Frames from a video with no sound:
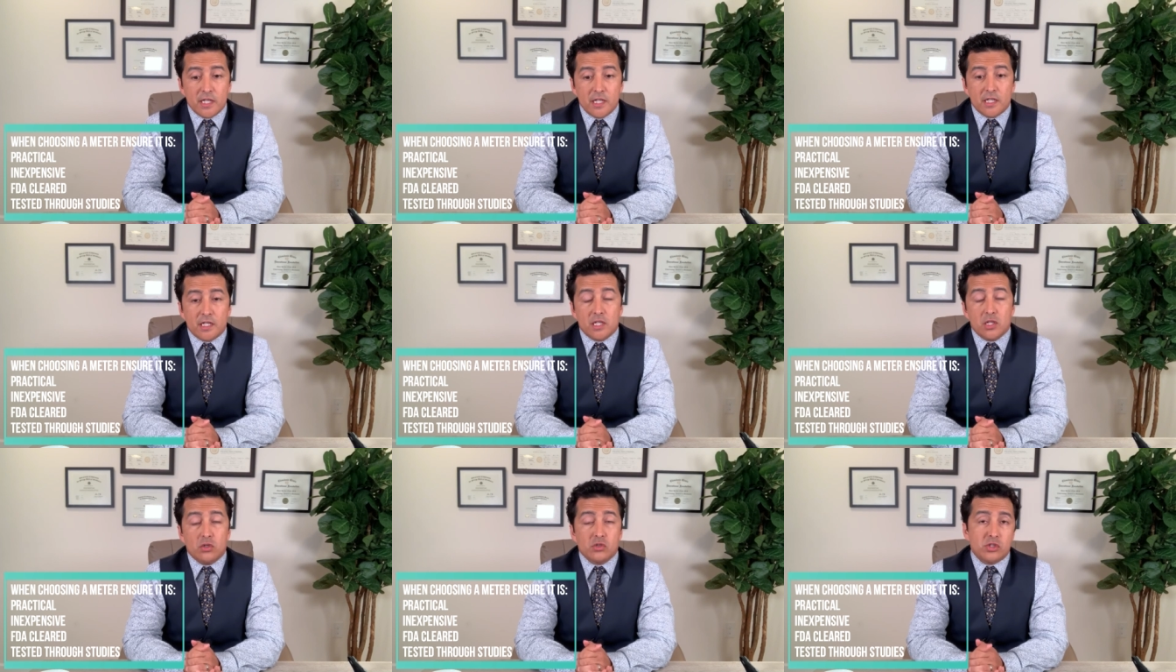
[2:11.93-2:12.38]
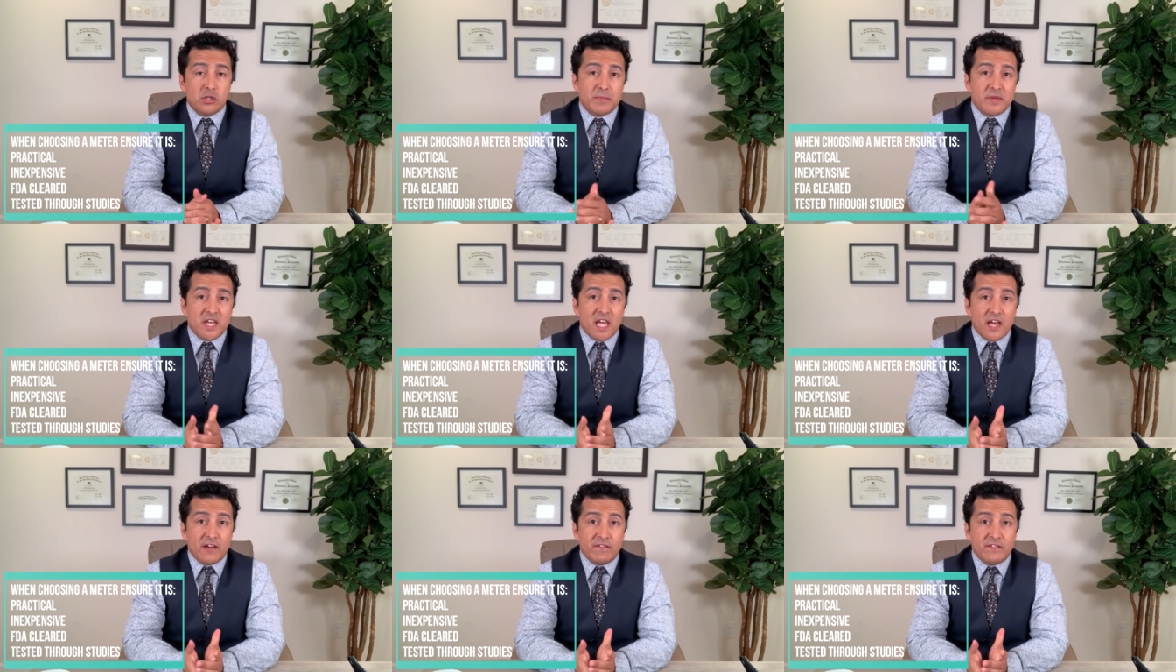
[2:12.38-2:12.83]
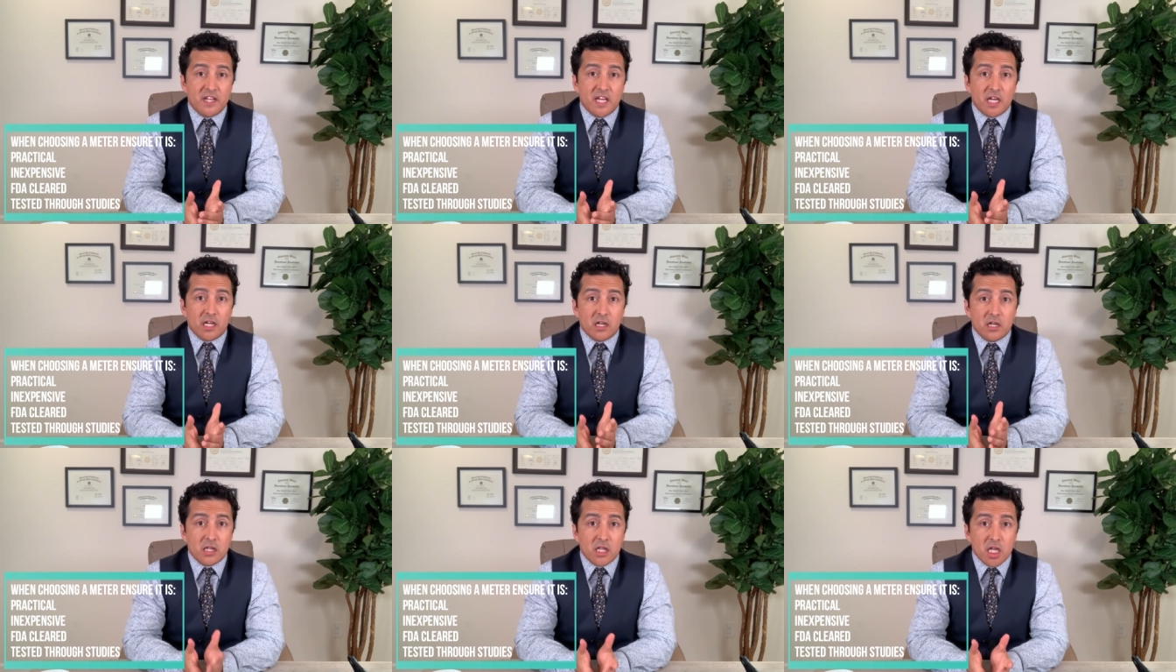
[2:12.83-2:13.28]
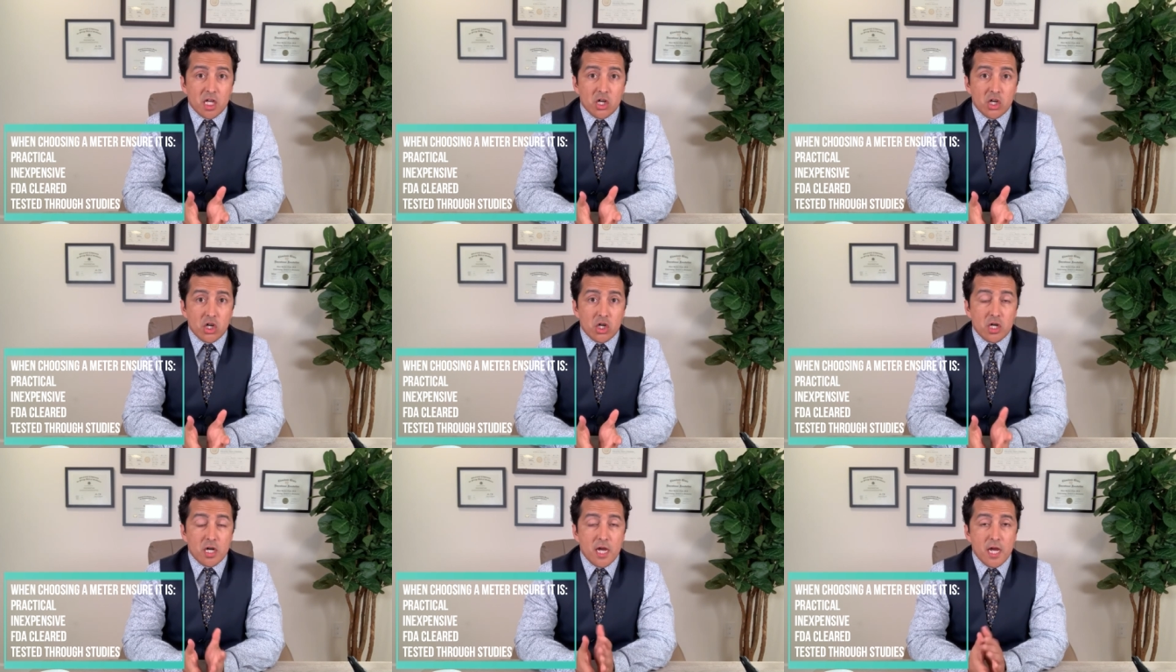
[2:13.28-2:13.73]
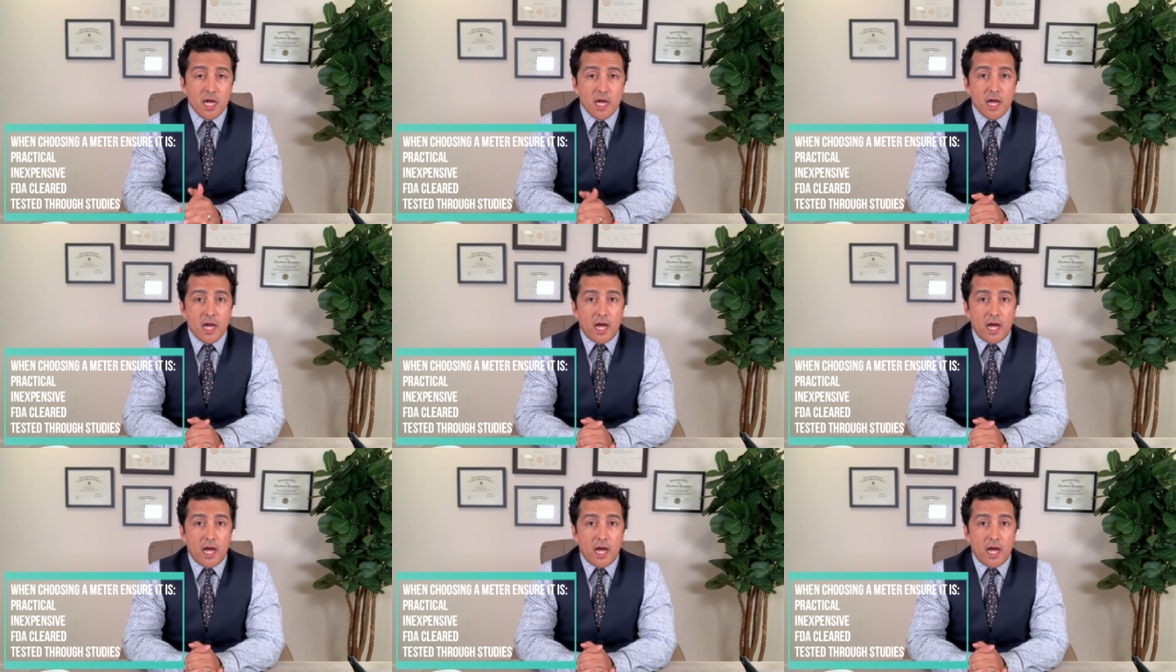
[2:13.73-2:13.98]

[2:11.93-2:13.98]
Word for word: it needs to be FDA cleared,